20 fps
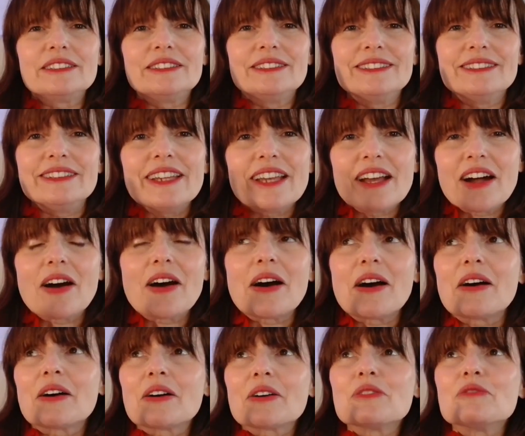they
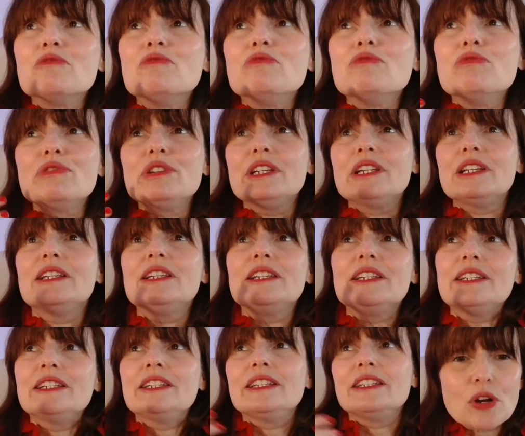are
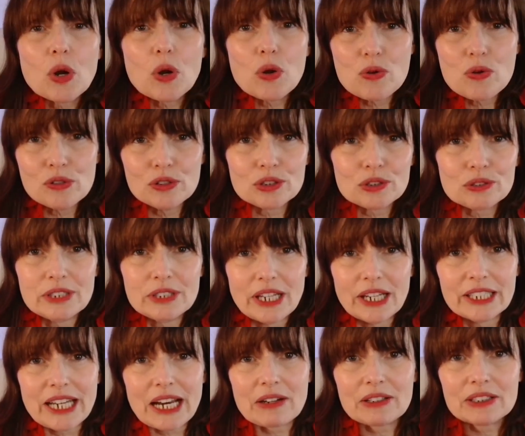really close to
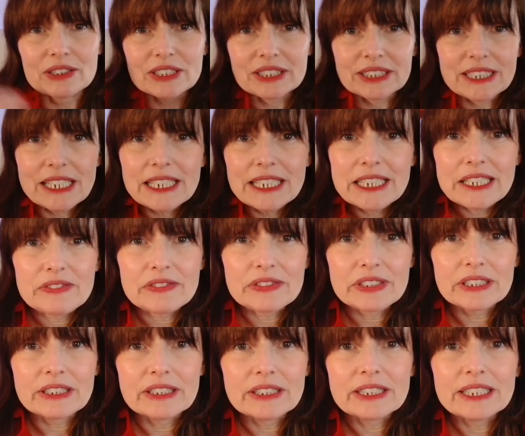their characters. They live
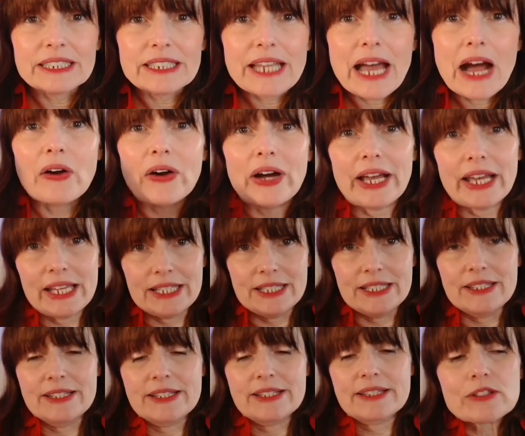in our
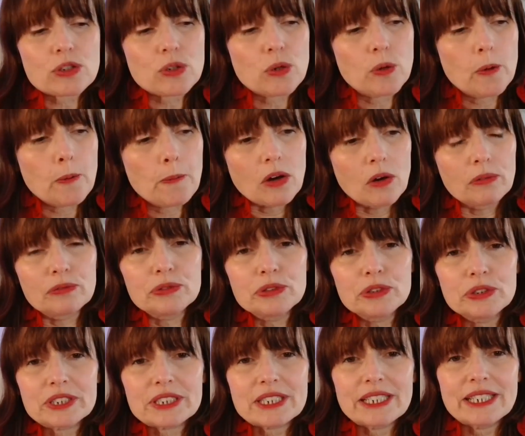heads. So
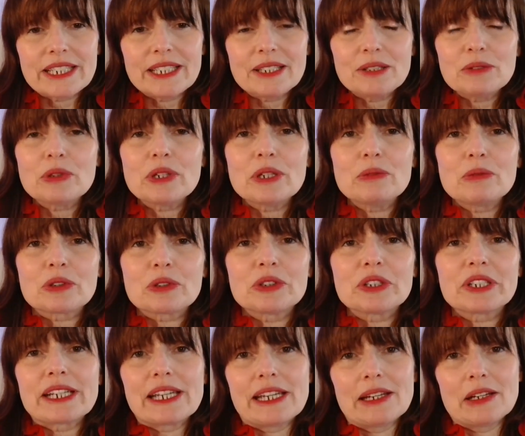obviously we want to
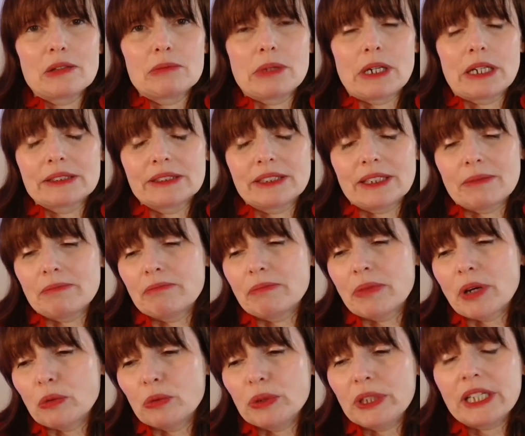care about them,
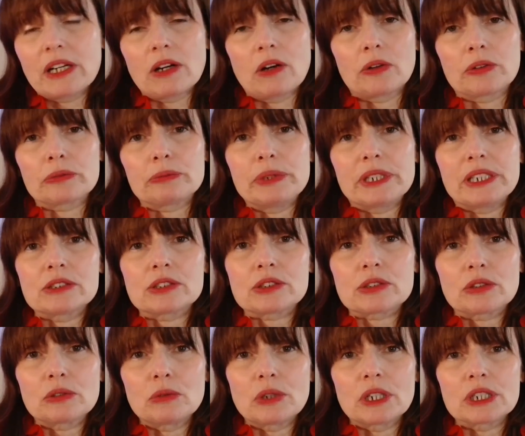but we can't, because
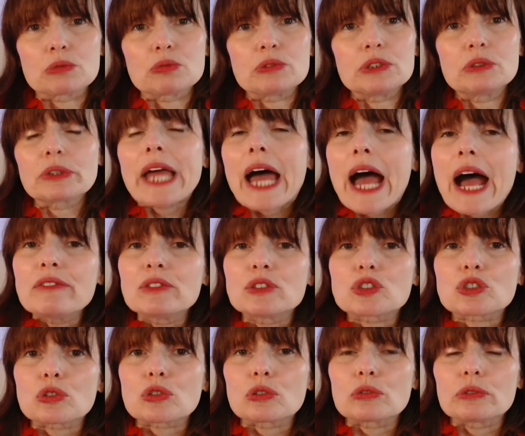otherwise we don't have a
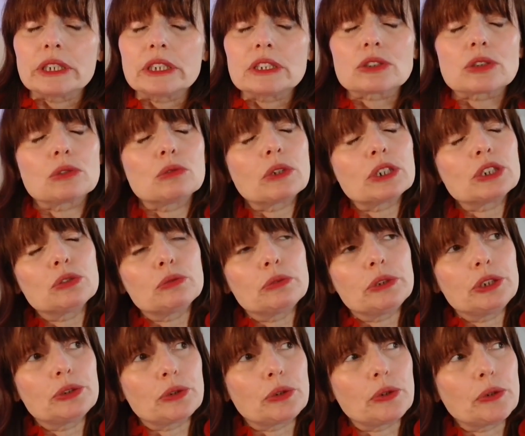story. So what do?
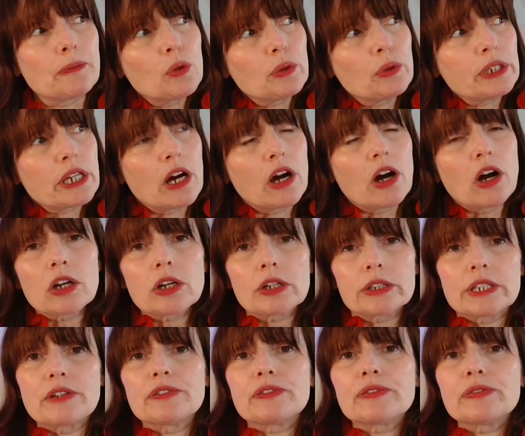We are
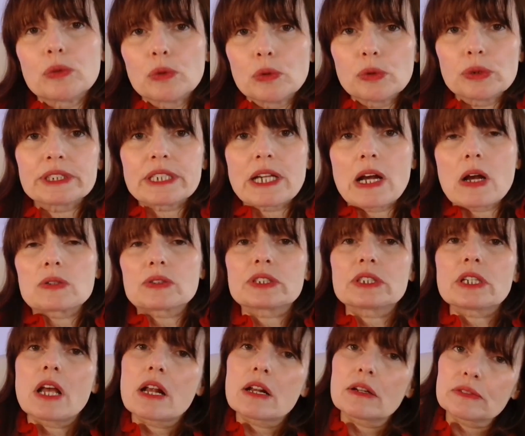going to force
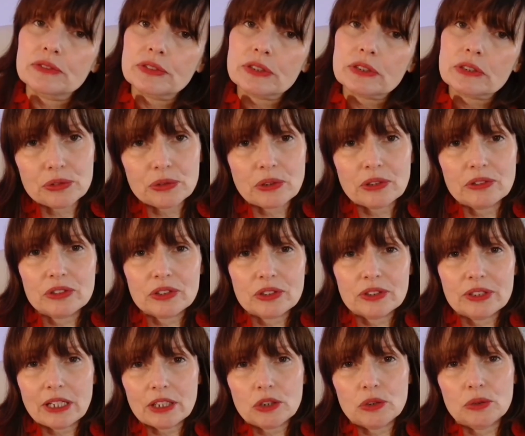ourselves to answer
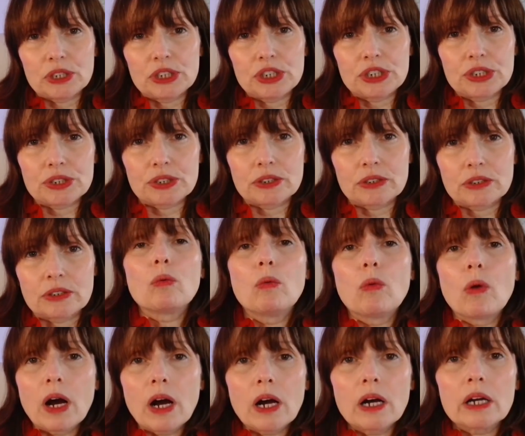that question.
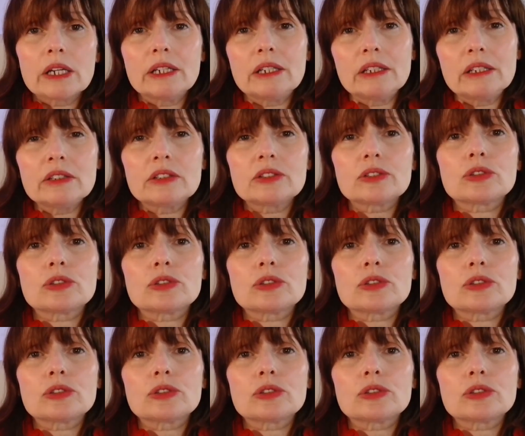What is